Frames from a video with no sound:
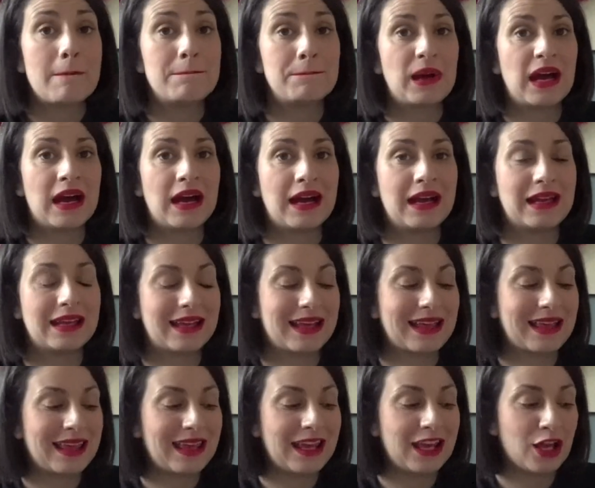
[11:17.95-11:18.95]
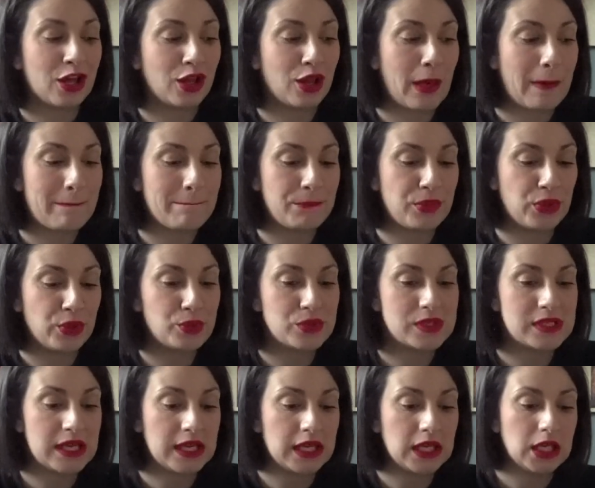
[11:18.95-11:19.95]
by Gail
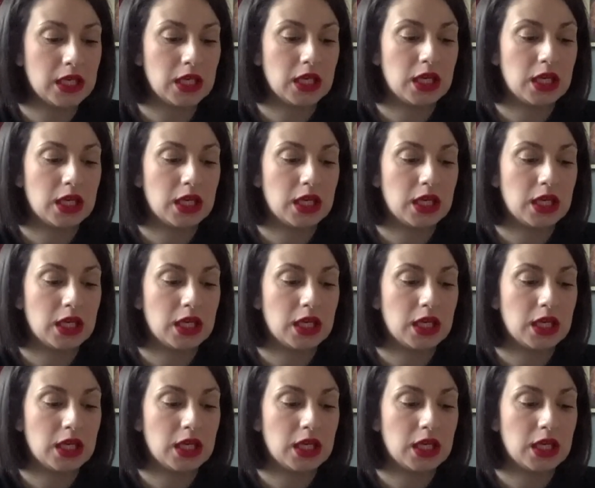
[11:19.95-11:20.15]
Bussi.